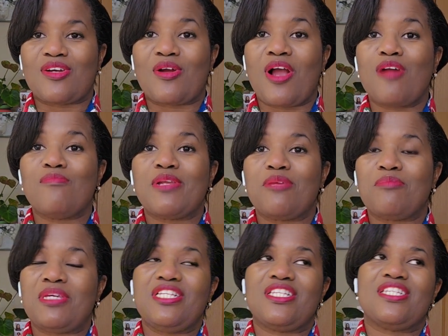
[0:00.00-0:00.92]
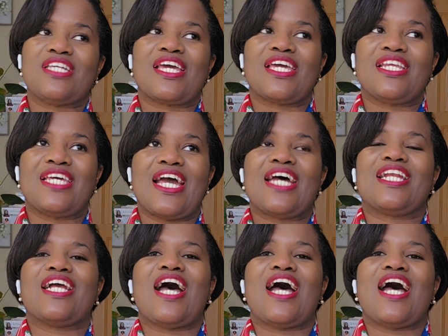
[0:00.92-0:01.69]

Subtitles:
or how many pieces I can get